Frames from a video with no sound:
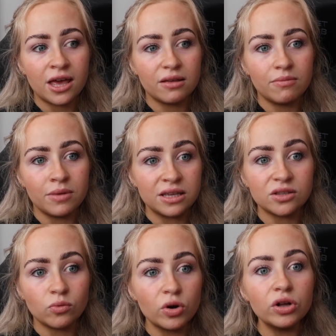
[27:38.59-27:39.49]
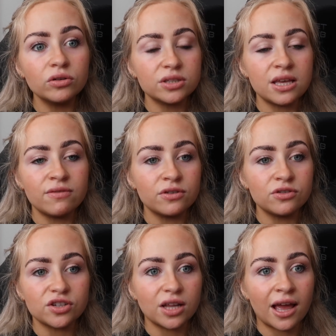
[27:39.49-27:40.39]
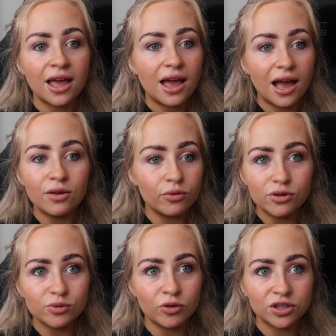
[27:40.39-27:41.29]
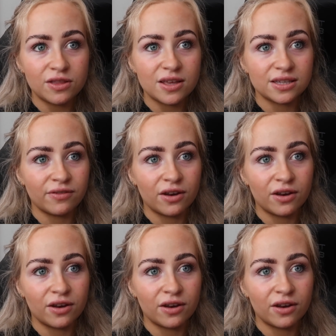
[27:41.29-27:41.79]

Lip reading: It means the world. Even just like anyone who's watching this,